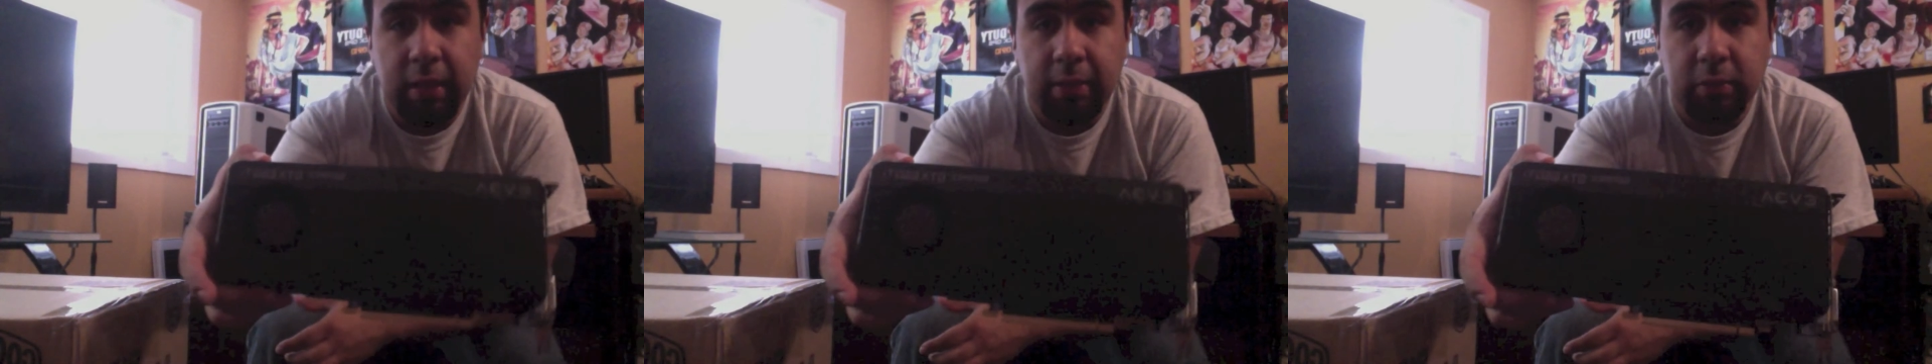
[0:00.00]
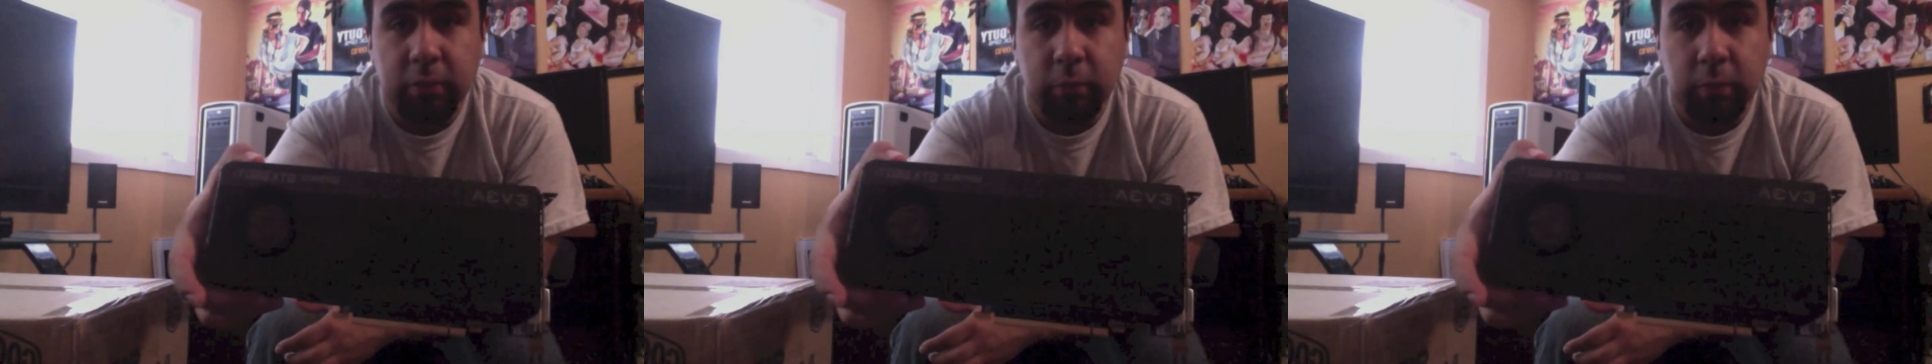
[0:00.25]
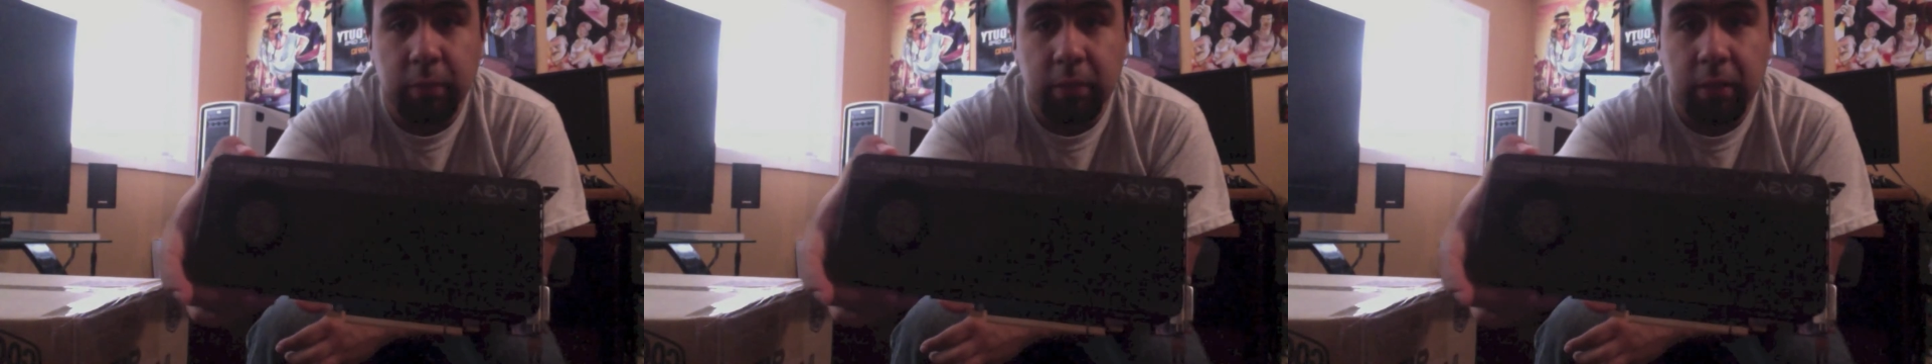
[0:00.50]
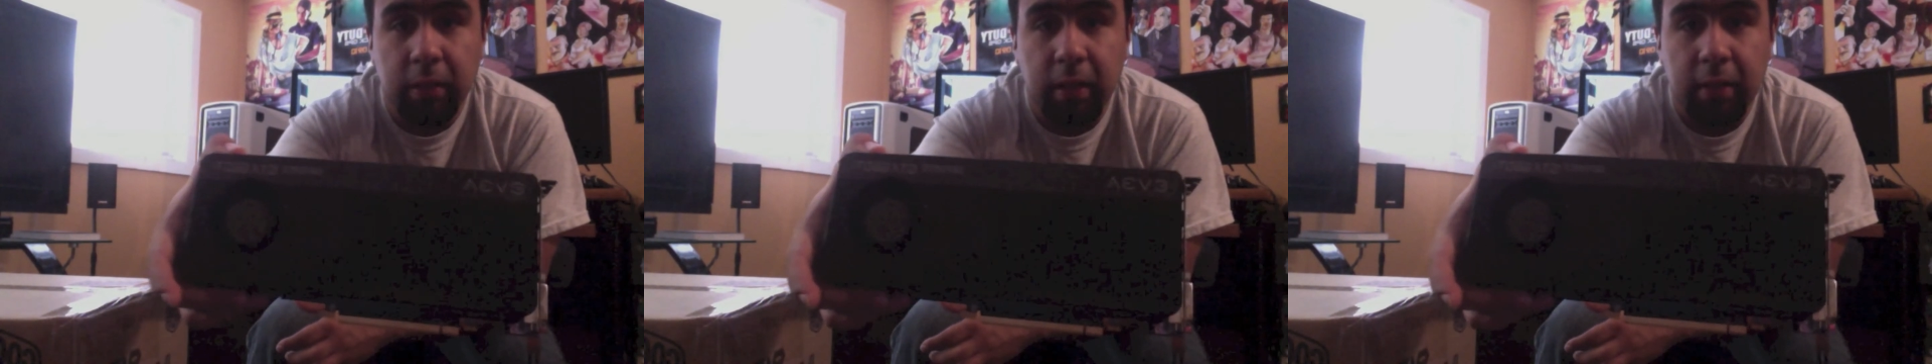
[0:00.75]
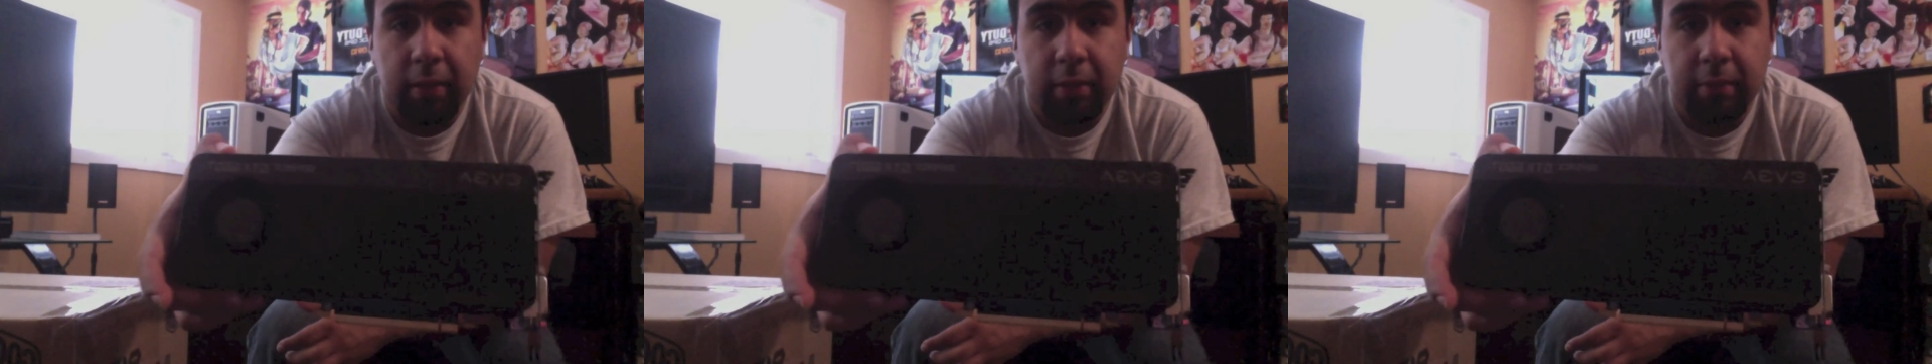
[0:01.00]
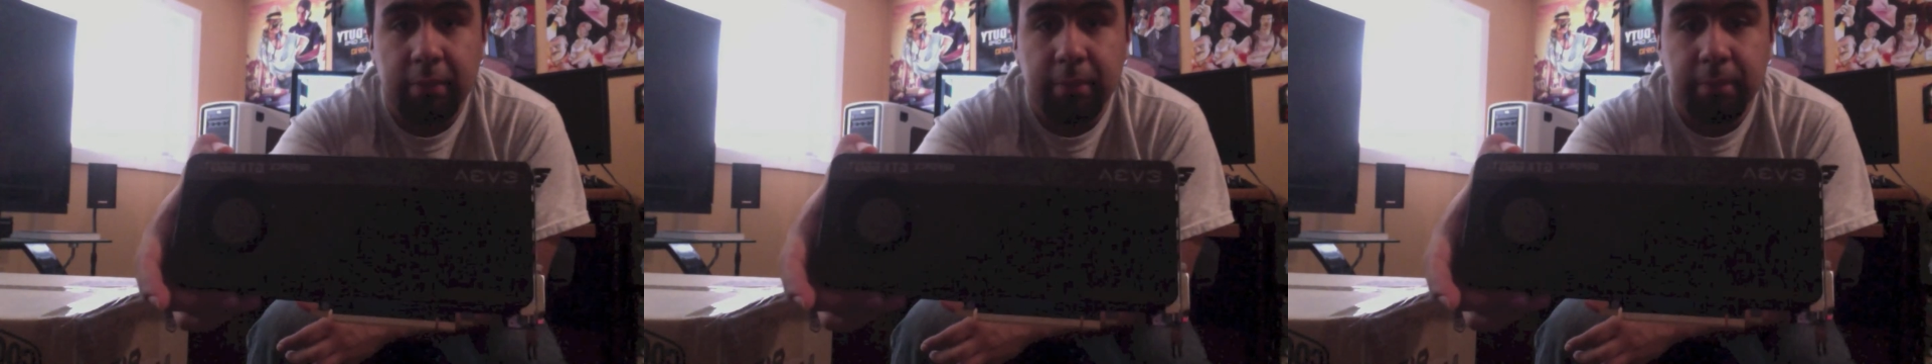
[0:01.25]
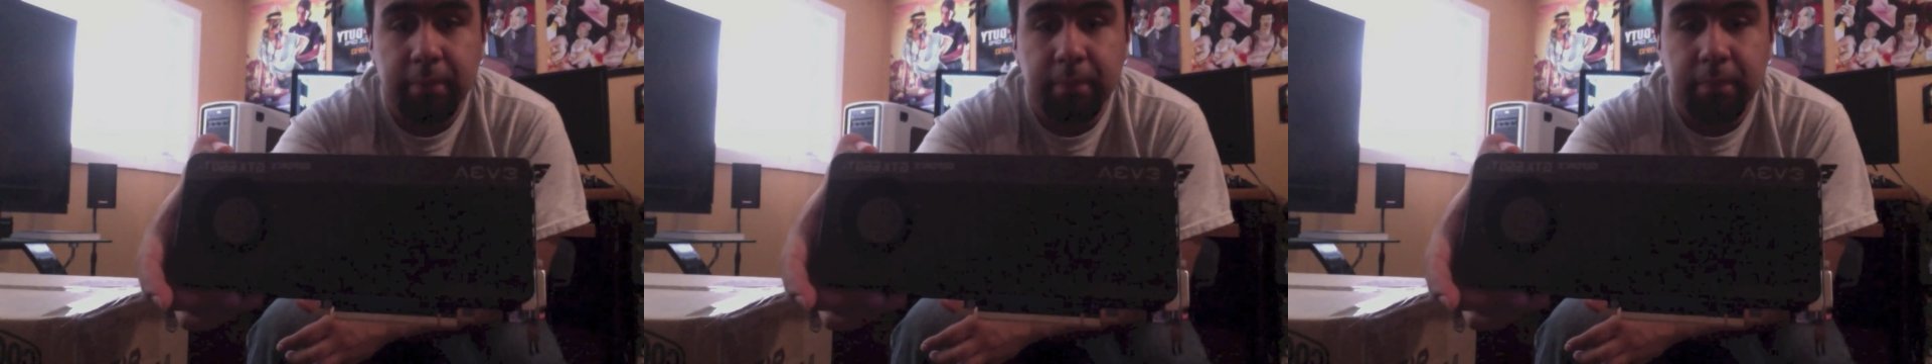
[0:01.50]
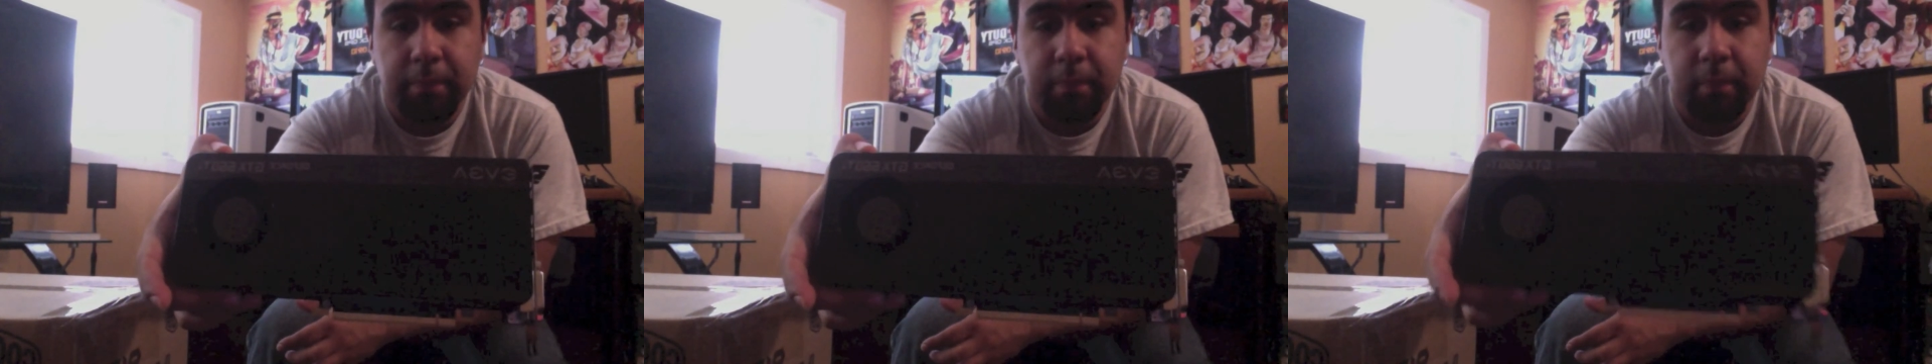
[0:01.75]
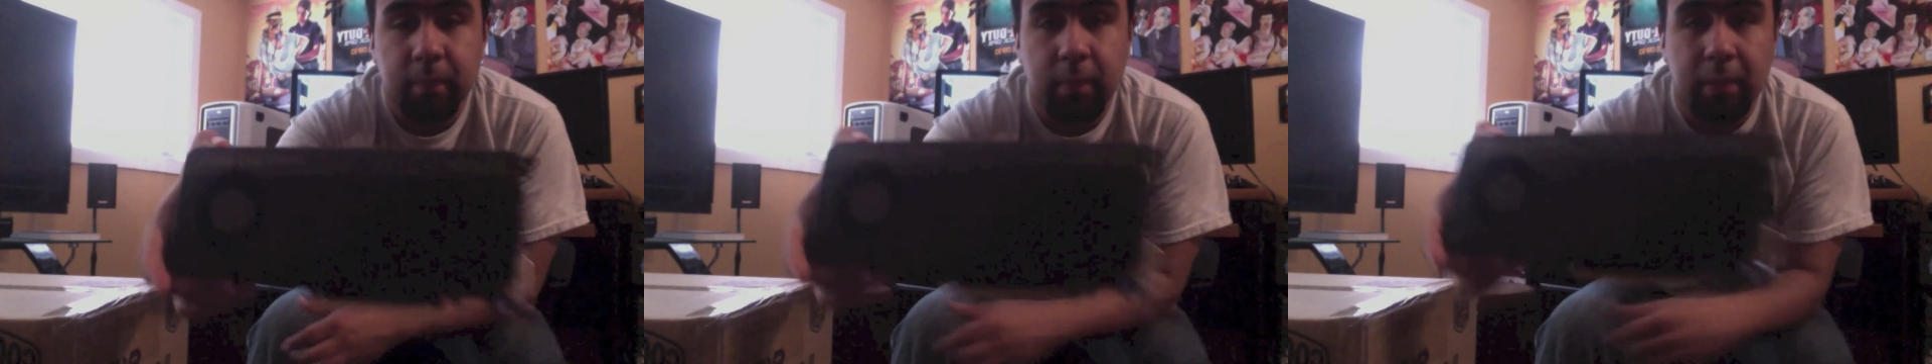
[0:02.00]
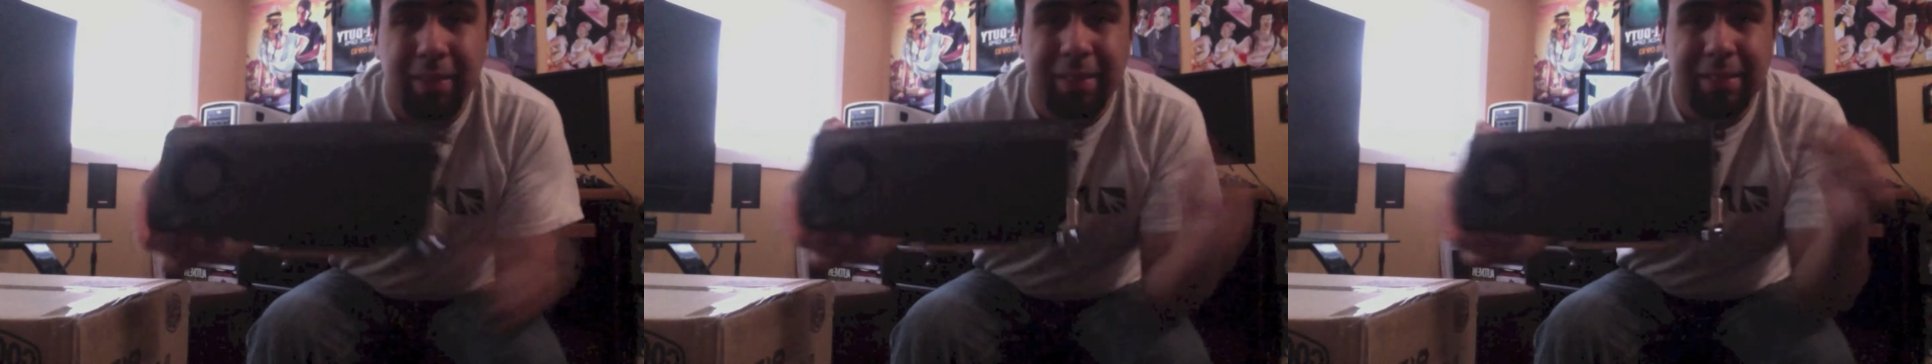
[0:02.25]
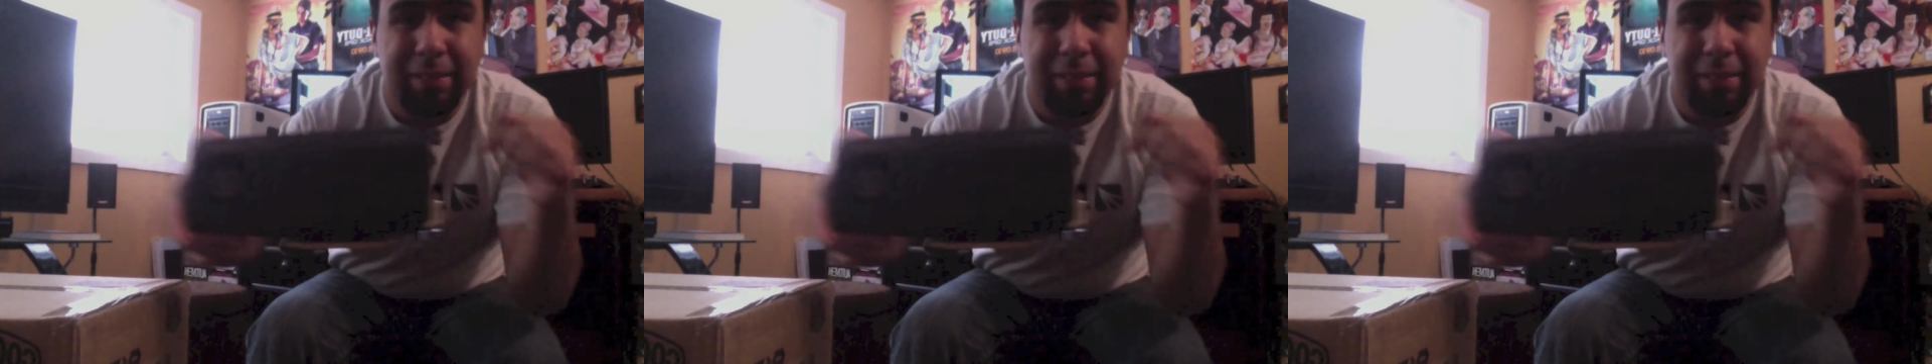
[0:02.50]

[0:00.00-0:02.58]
Super Clock. It's a